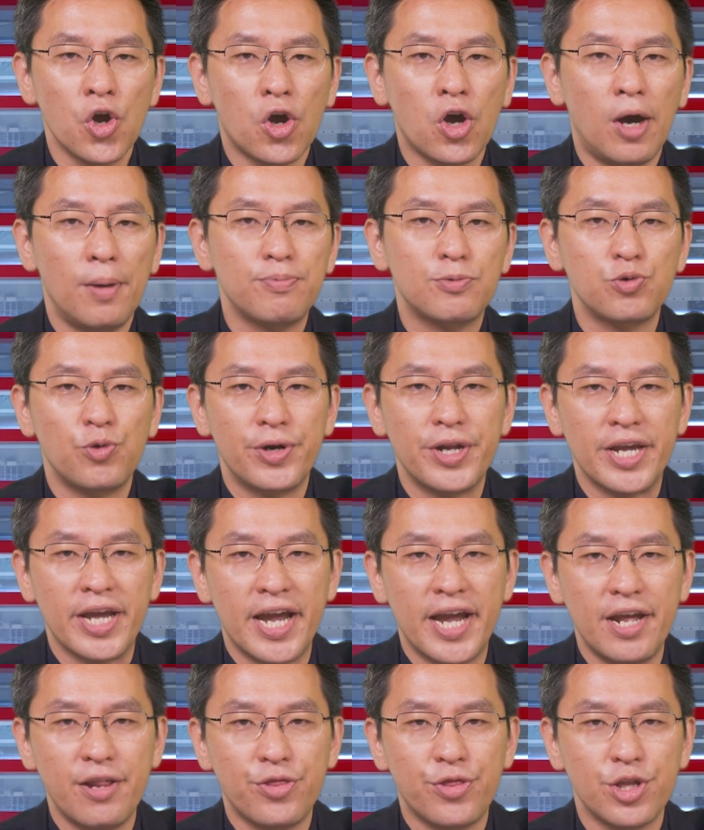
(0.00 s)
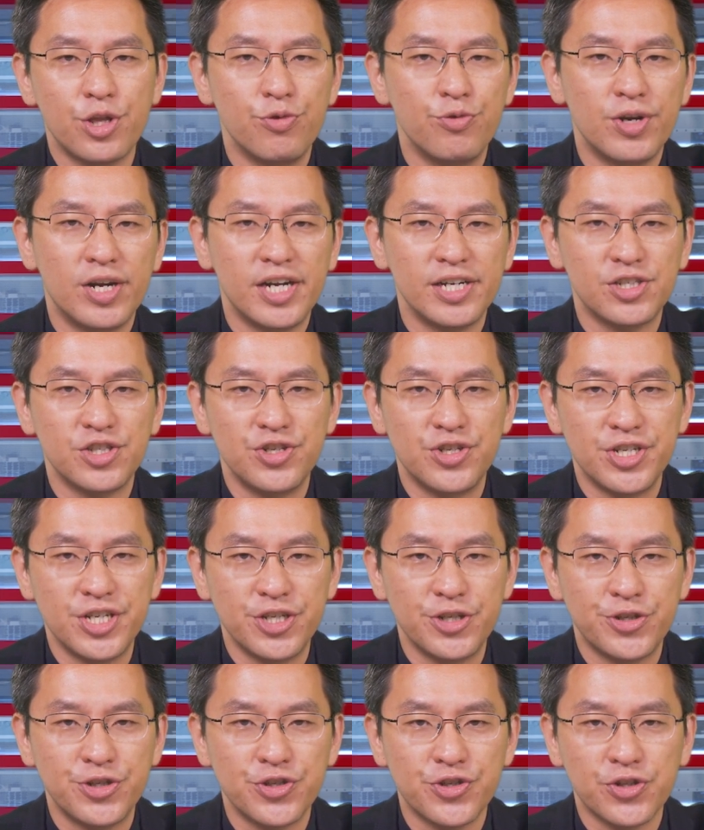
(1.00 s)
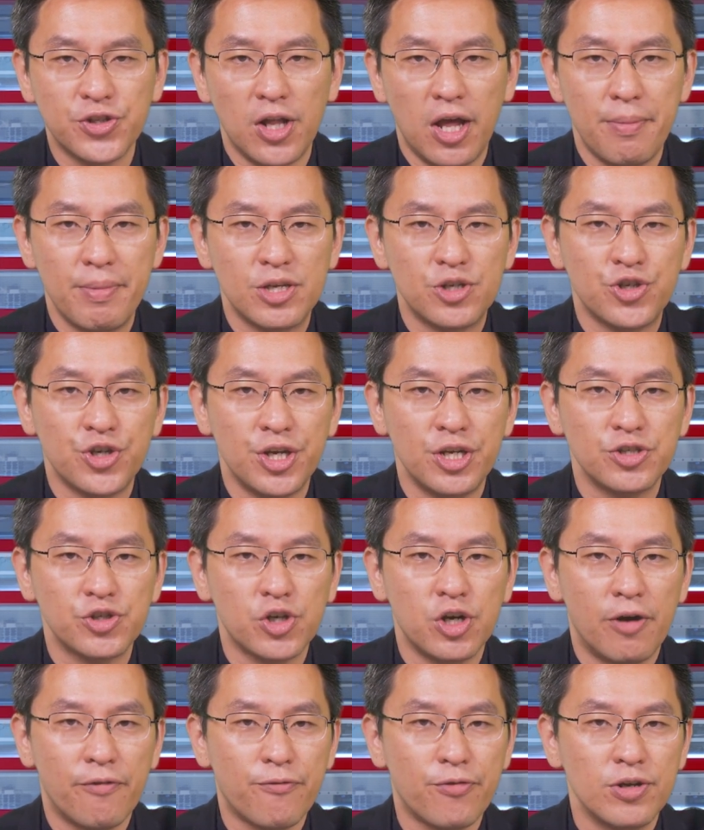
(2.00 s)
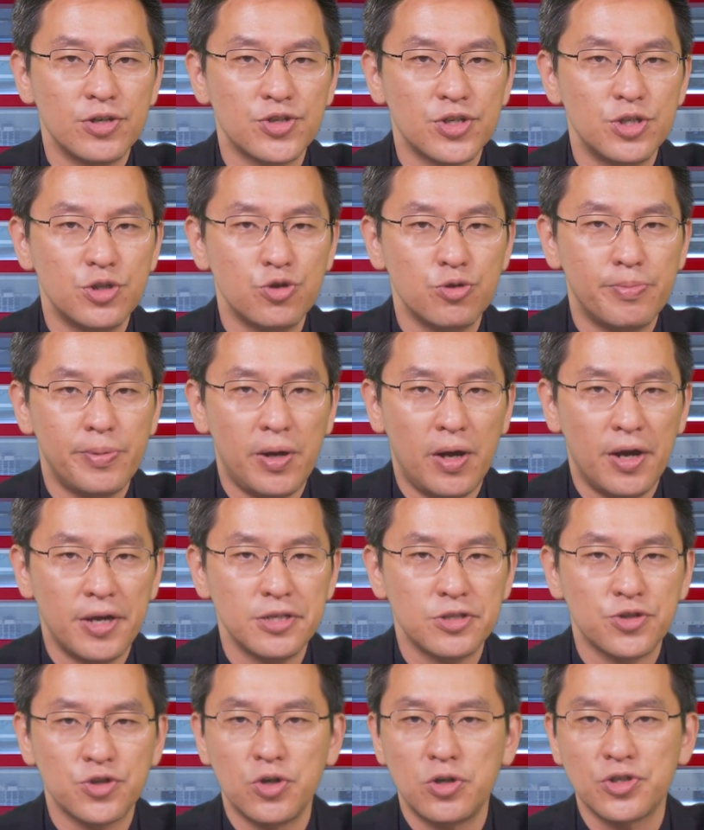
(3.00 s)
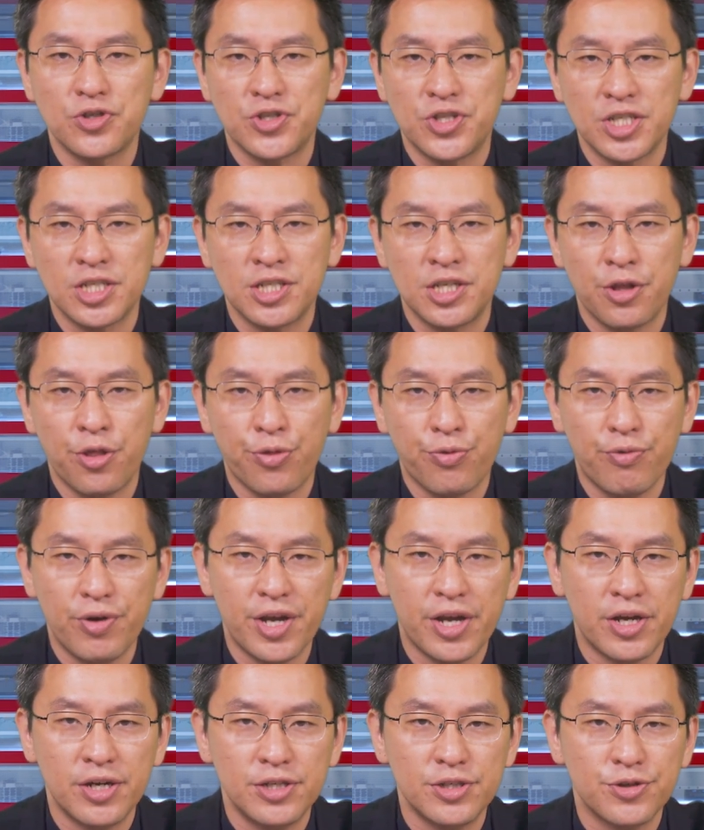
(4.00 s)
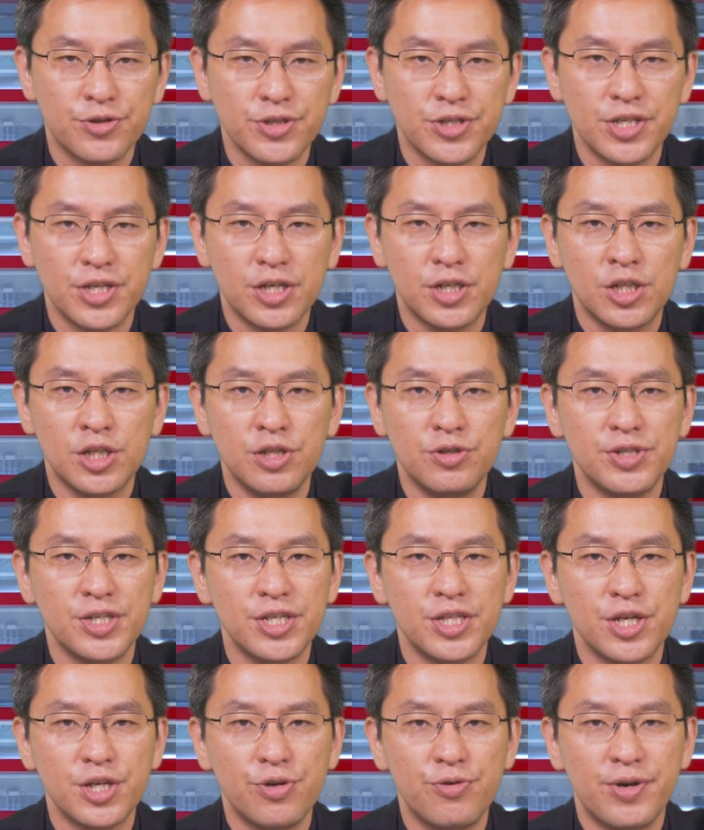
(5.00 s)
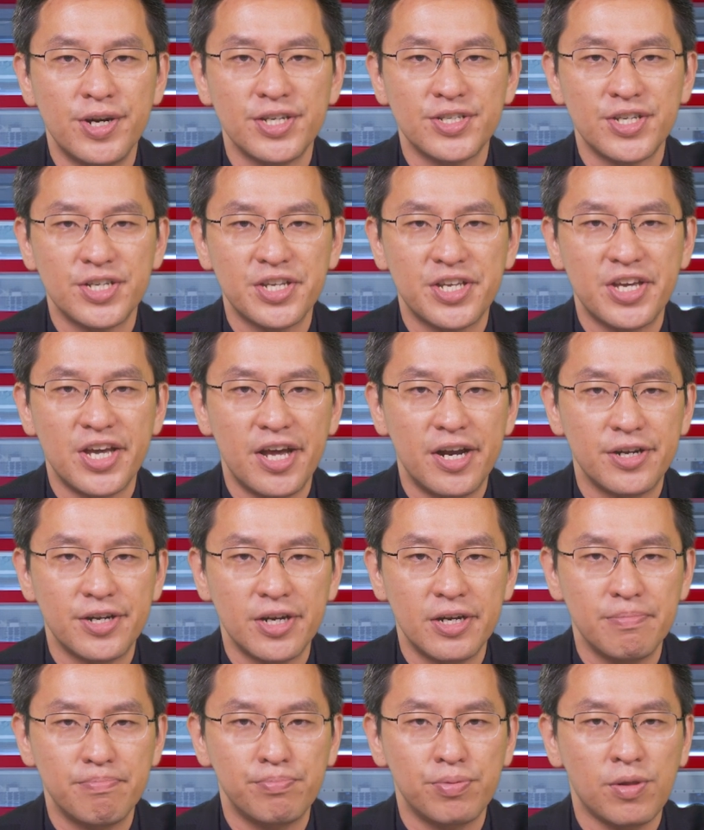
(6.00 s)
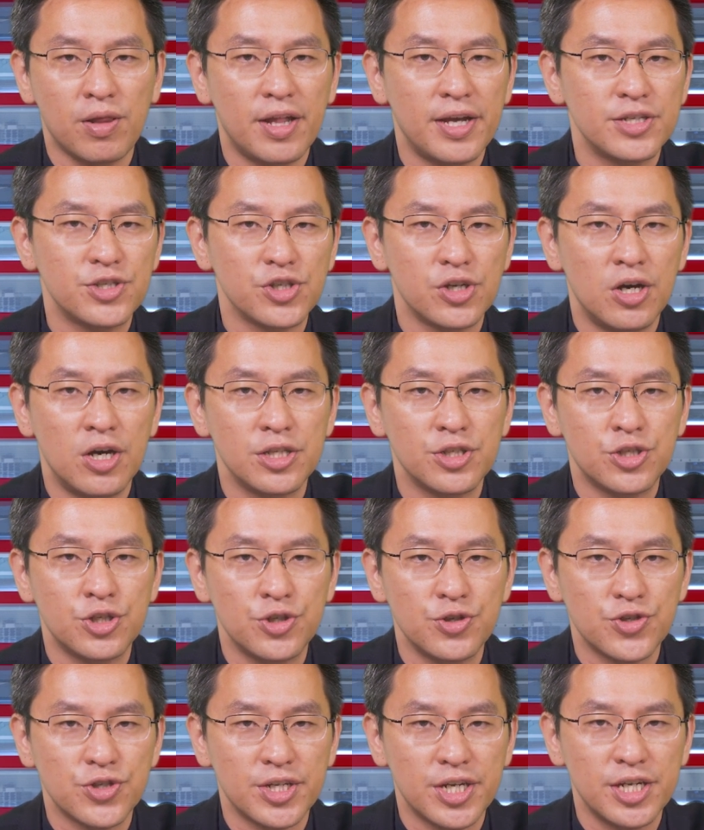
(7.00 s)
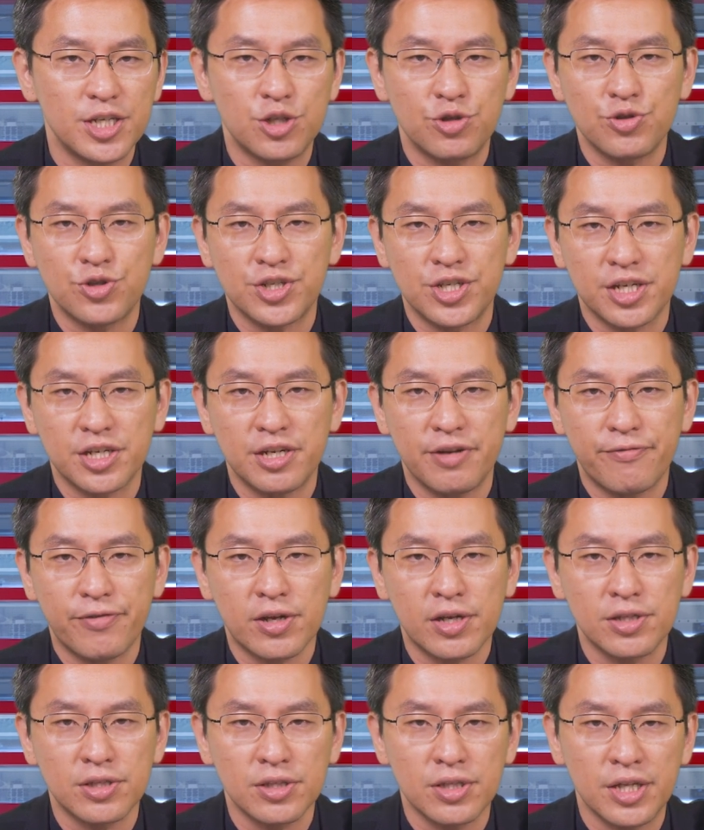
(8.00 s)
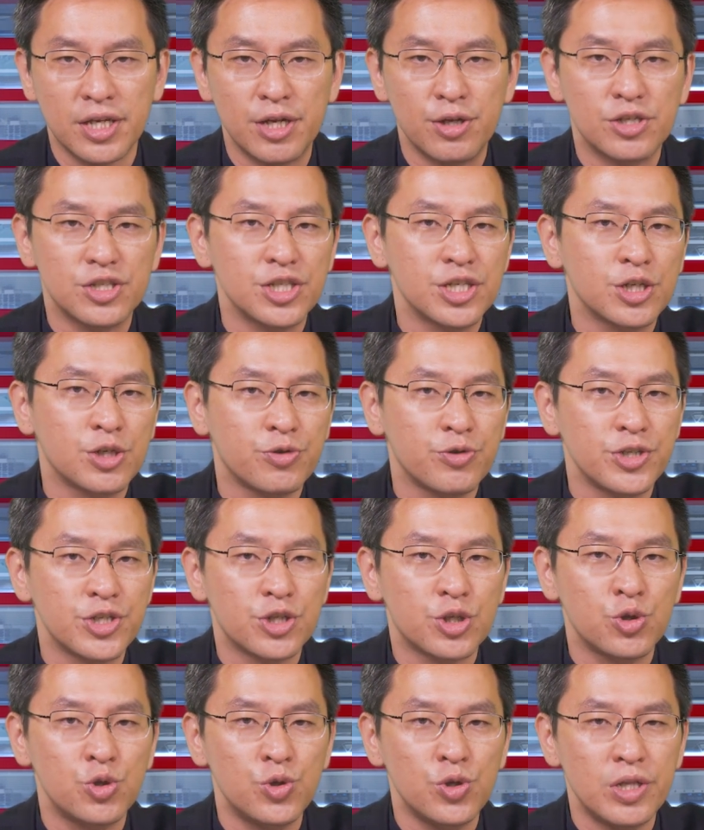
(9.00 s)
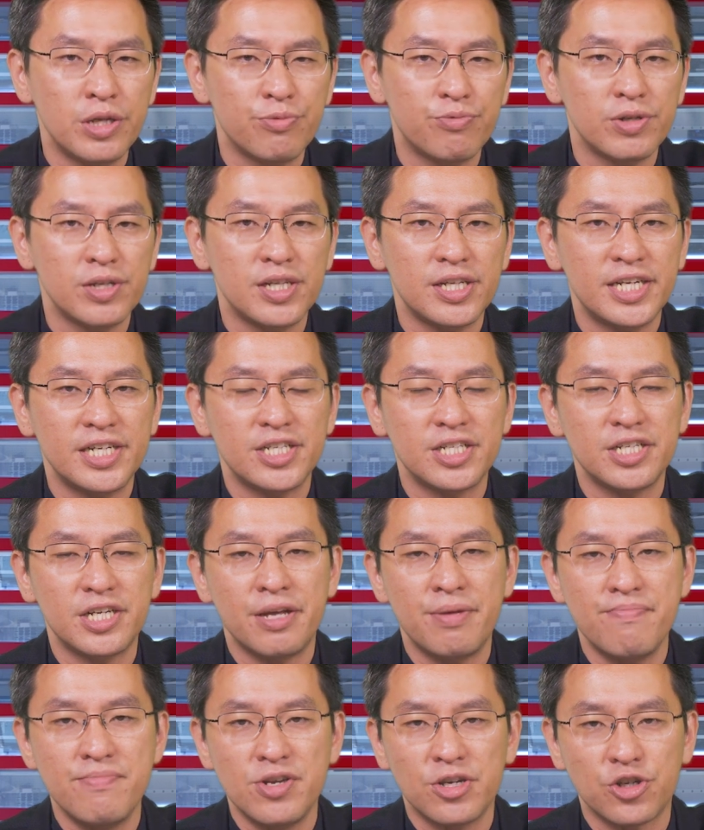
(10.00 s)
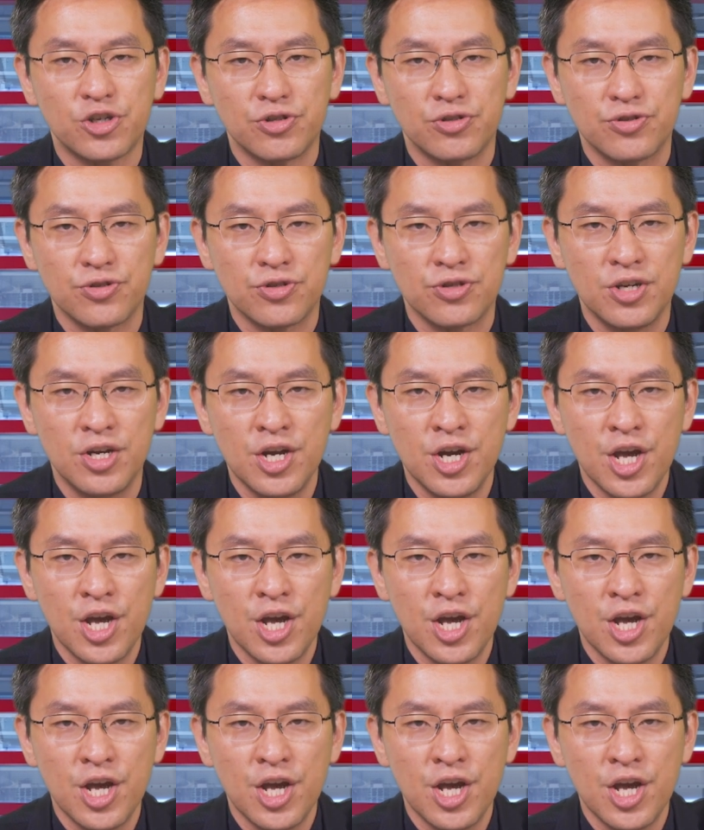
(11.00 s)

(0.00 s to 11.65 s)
COP28, the United Nations Climate Change Conference in Dubai, saw 63 countries, including the US and Canada, pledge on Tuesday to significantly decrease cooling related emissions.